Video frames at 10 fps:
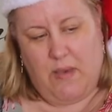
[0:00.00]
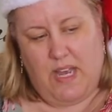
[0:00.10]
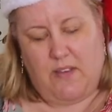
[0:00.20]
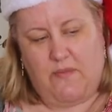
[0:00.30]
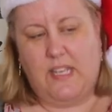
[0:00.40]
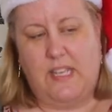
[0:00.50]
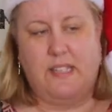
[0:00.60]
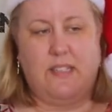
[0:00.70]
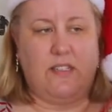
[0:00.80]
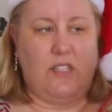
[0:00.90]
bag of
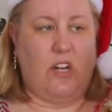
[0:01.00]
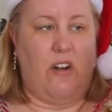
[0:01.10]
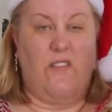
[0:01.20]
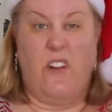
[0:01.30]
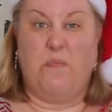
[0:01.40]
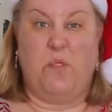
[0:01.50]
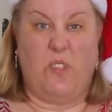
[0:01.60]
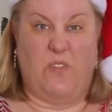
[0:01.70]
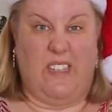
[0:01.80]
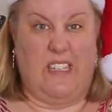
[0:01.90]
these styrofoam
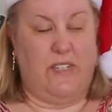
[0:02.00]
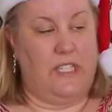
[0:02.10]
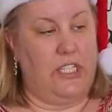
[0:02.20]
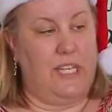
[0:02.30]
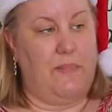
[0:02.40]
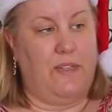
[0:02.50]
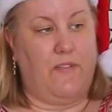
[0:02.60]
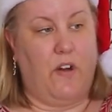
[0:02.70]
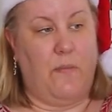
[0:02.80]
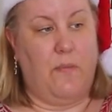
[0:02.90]
balls really cheaply
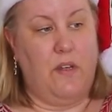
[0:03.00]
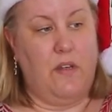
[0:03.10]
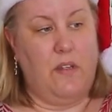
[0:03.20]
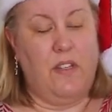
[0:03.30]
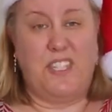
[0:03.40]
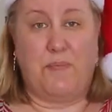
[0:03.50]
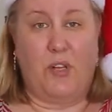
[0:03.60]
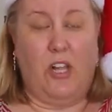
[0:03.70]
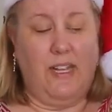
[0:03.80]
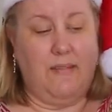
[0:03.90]
from
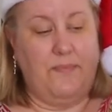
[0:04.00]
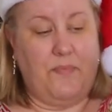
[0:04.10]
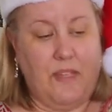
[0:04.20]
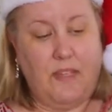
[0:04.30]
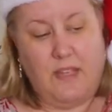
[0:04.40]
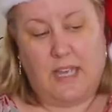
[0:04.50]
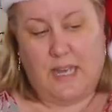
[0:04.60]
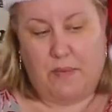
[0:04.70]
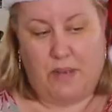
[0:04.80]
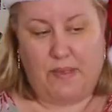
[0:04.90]
Spotlight.
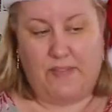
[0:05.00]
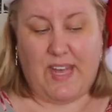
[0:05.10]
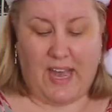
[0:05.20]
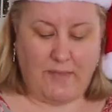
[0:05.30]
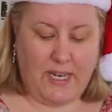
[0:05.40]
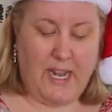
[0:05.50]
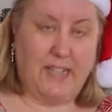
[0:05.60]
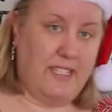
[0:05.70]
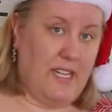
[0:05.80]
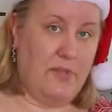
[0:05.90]
I believe Kmart
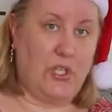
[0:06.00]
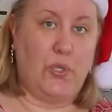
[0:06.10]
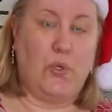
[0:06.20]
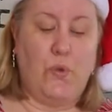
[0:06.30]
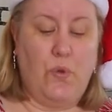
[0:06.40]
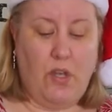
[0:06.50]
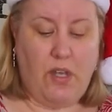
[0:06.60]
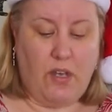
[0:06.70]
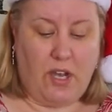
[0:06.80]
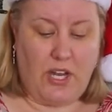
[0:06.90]
has some too.
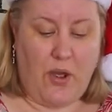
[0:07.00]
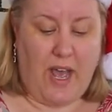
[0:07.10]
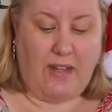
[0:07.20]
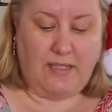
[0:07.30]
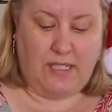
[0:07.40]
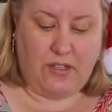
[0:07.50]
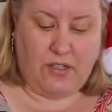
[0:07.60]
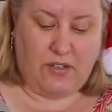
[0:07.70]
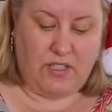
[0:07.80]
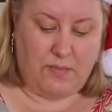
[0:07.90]
I know Aldi's got
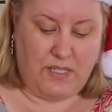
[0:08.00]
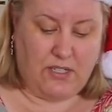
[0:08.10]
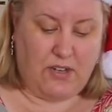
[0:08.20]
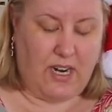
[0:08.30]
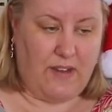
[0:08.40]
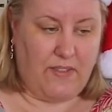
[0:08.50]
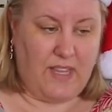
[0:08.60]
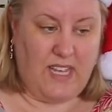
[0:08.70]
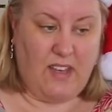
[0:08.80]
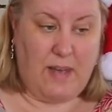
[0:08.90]
a Christmas craft
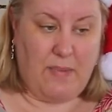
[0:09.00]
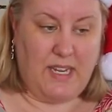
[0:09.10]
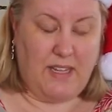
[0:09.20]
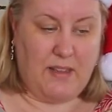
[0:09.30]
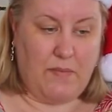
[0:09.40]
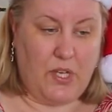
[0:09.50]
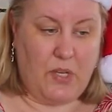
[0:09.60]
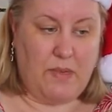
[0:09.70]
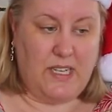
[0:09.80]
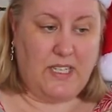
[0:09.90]
thing happening at the
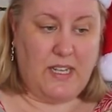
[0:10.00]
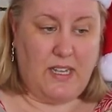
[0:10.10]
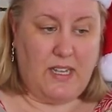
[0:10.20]
moment.